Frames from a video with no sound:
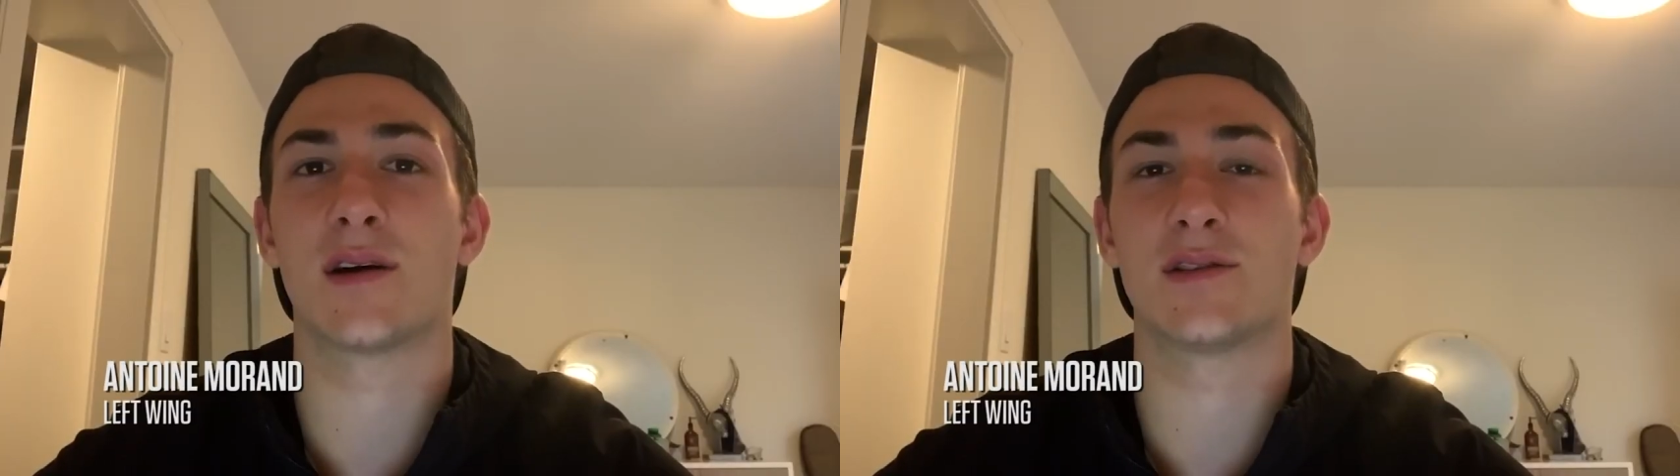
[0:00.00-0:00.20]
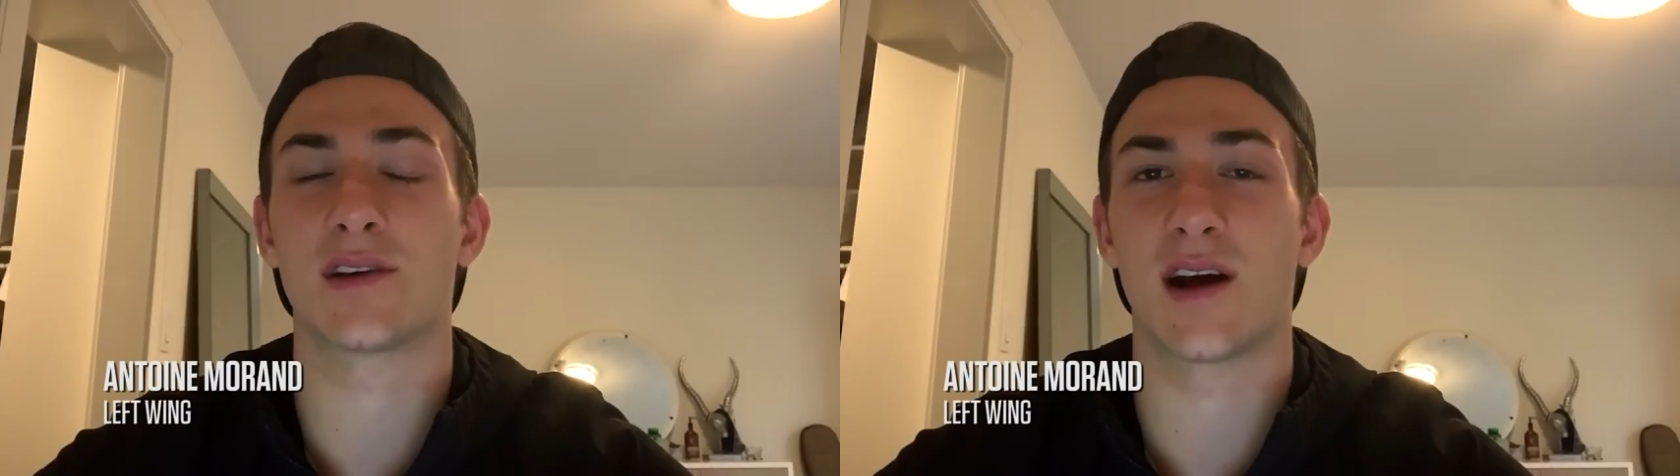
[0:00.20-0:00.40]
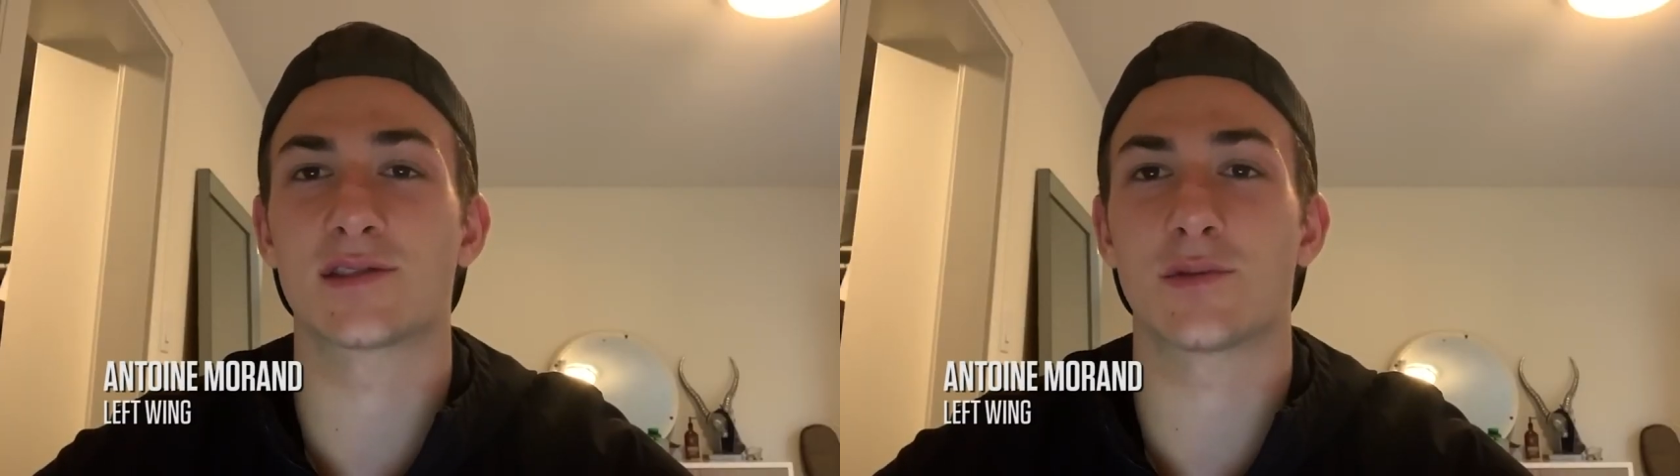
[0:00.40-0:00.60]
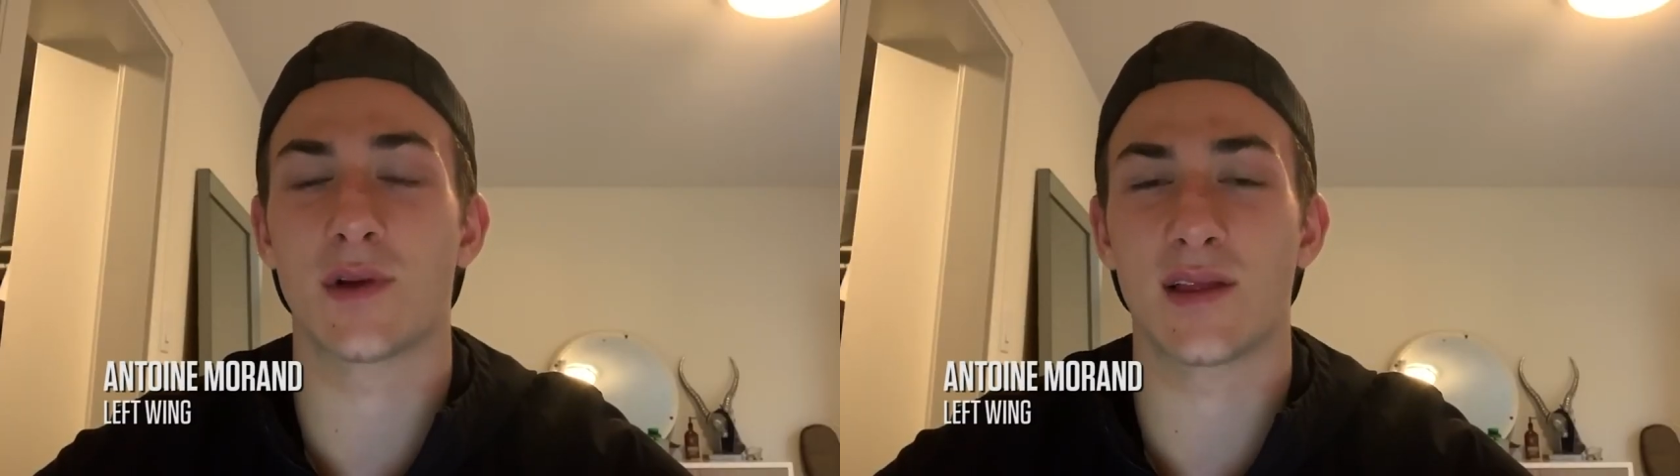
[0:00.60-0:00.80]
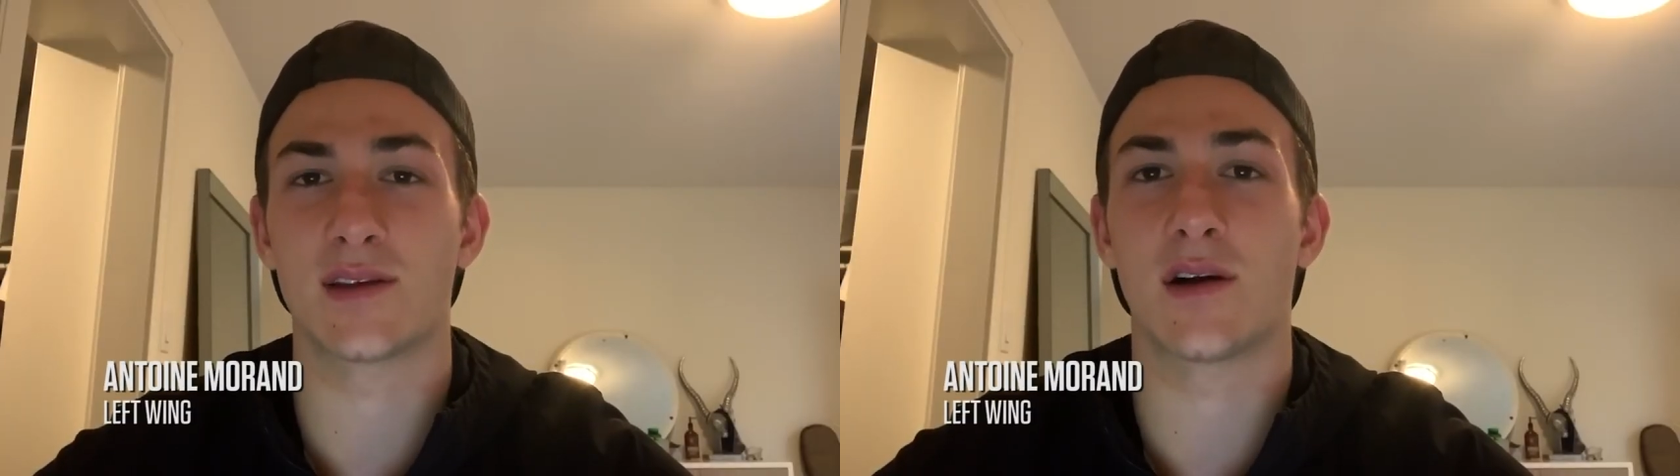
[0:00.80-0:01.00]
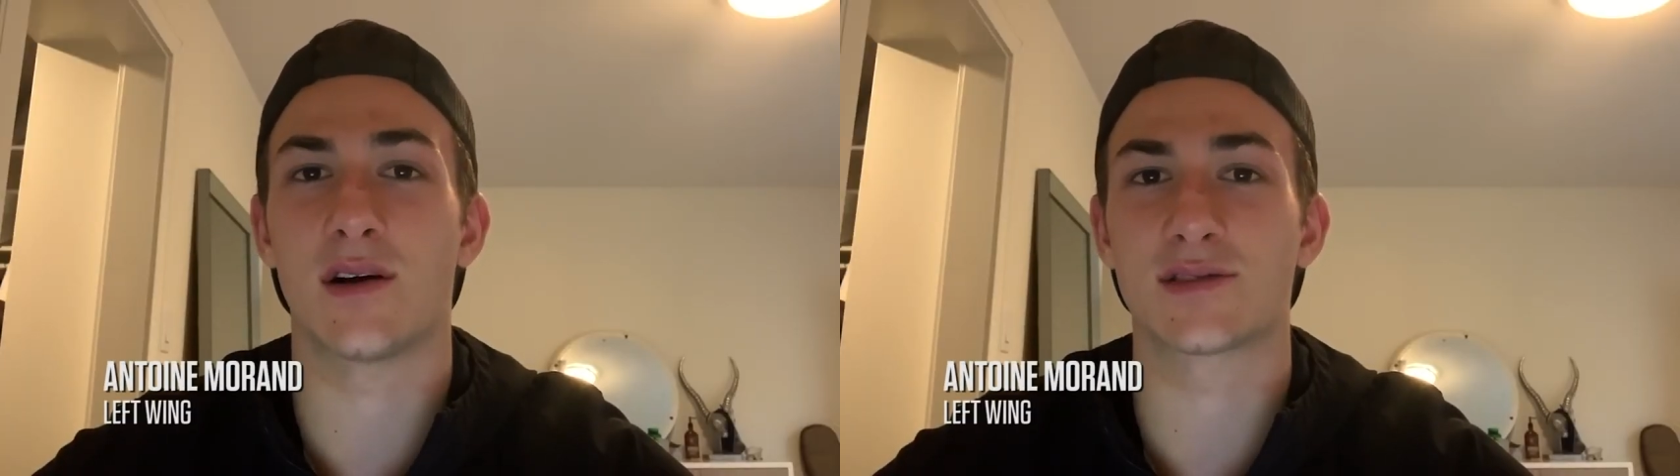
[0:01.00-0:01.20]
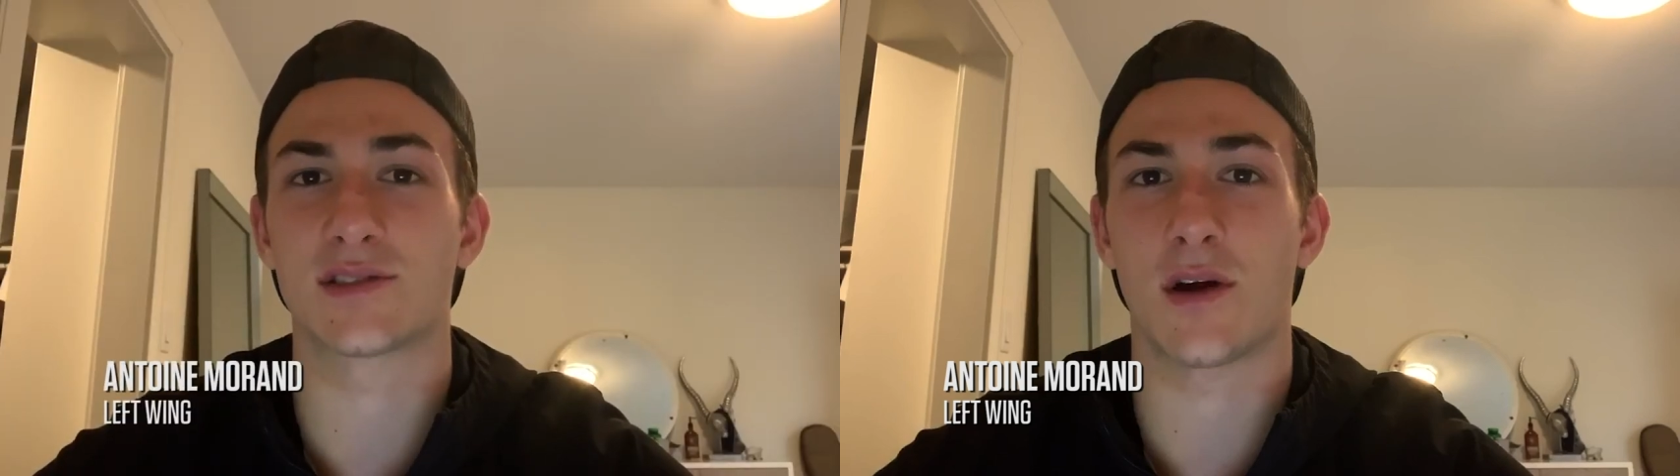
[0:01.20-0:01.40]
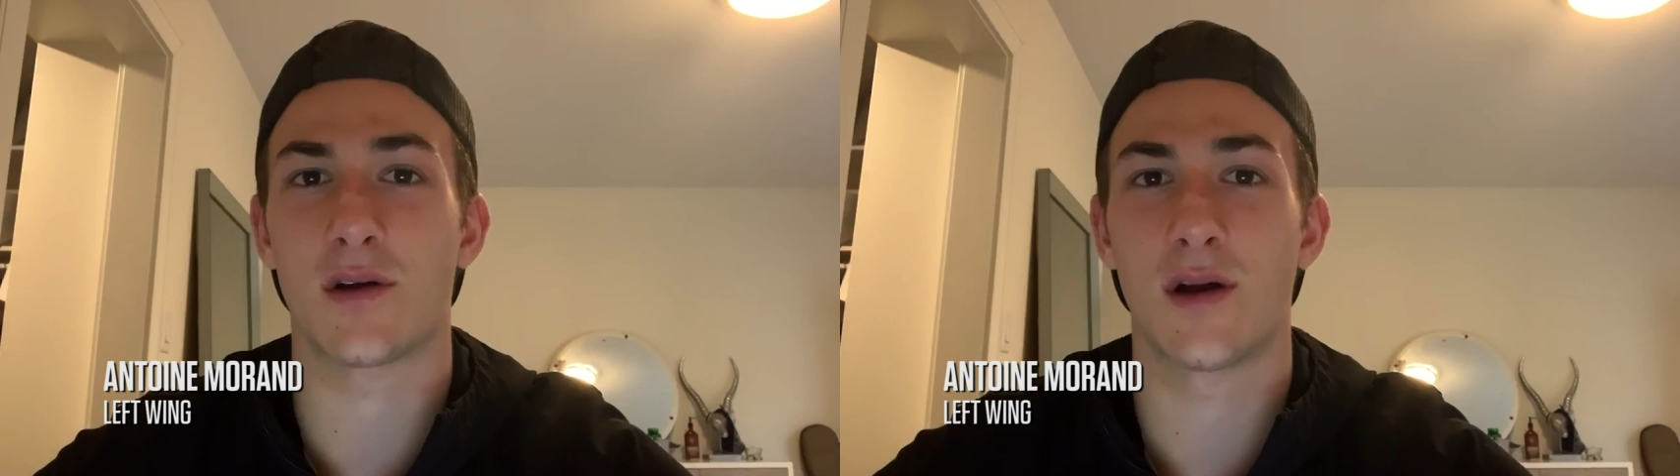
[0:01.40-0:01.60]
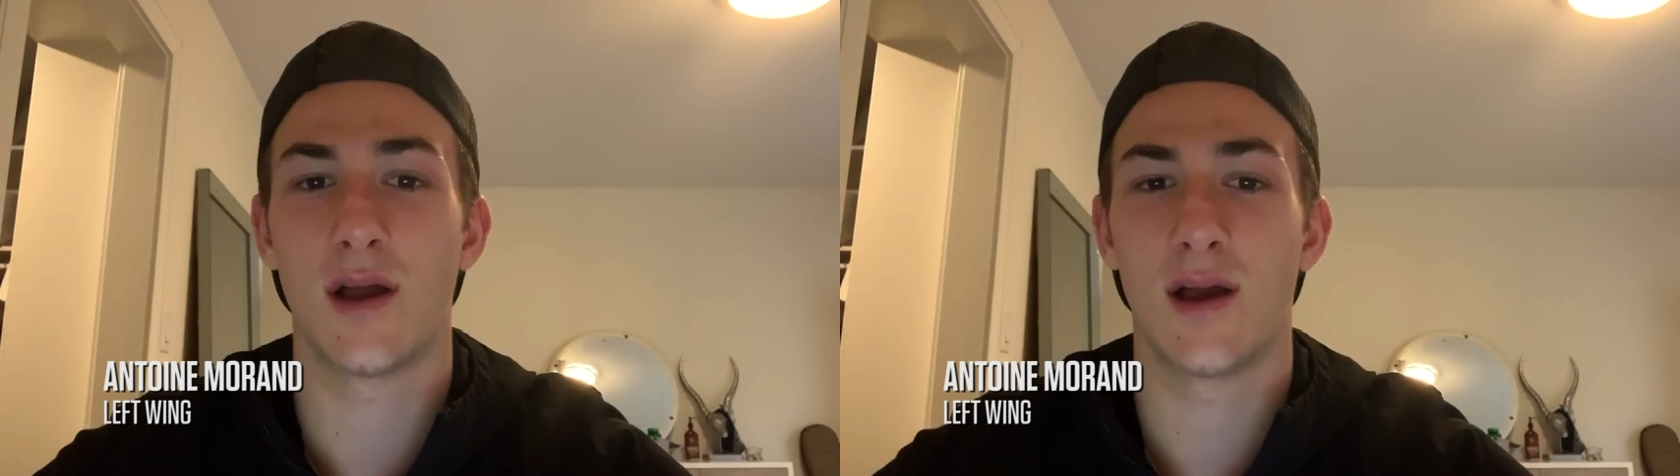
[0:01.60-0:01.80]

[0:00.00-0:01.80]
and you guys are really the all-star.